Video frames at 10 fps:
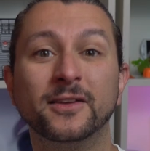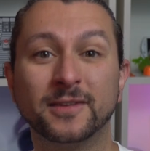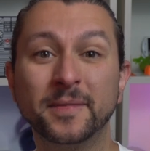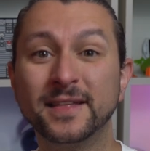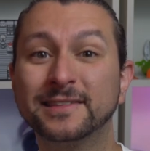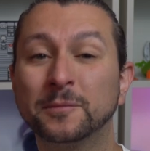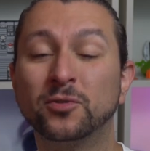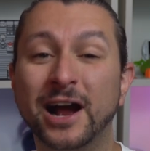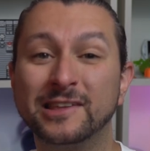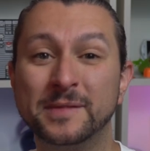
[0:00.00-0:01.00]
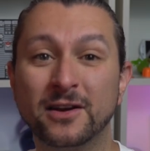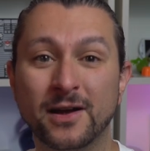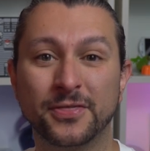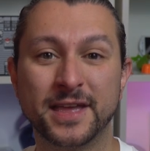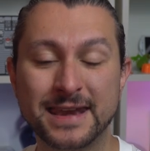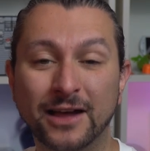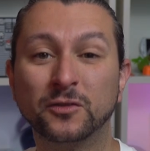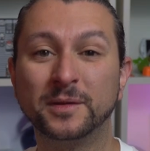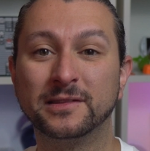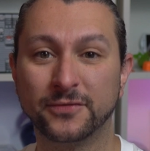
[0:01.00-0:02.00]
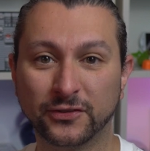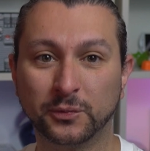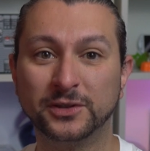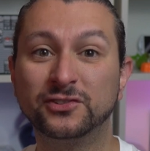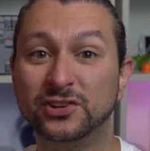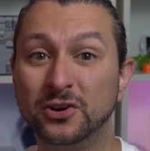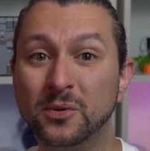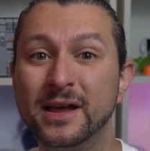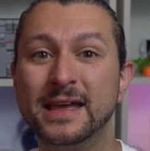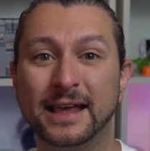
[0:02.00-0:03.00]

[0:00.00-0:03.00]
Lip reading: Something that surprised me around the announcements of the Switch 2